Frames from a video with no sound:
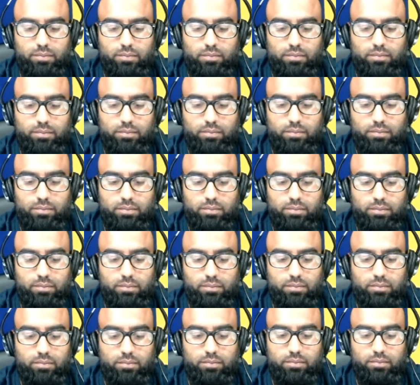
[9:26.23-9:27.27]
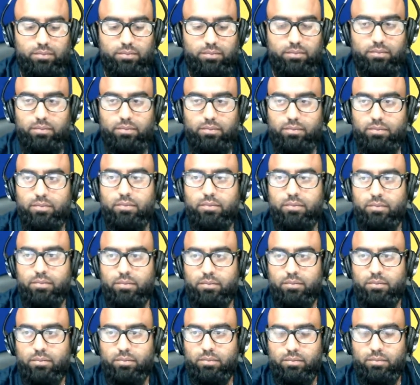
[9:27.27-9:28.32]

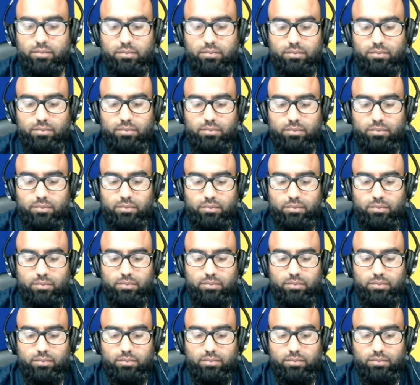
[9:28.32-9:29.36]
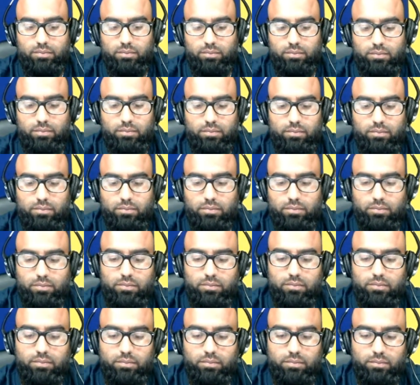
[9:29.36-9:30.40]

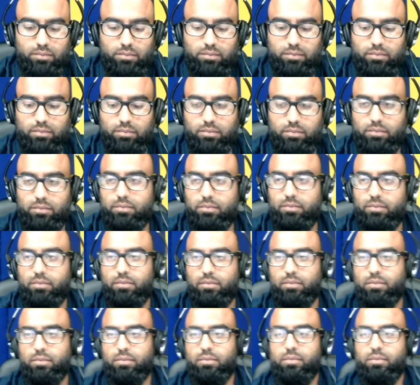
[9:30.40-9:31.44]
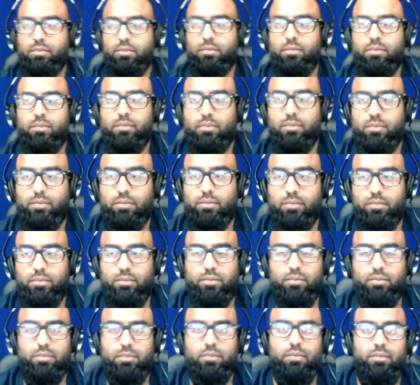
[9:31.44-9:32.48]

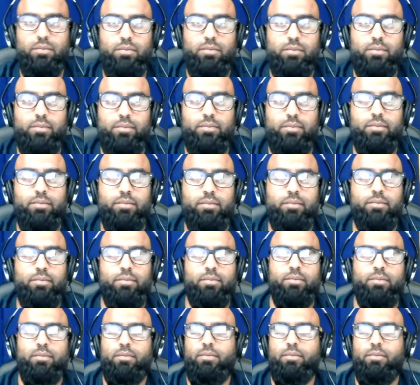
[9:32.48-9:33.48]
(not speaking)